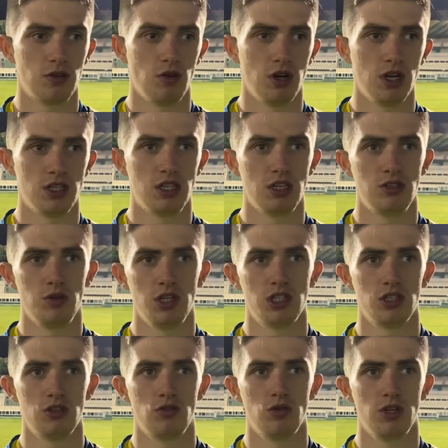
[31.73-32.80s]
going into the
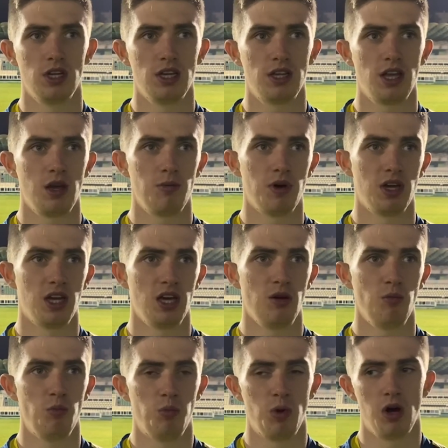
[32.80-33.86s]
situation, knowing the type of
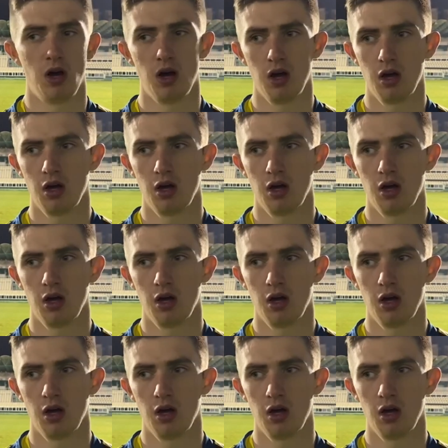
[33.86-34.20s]
game, but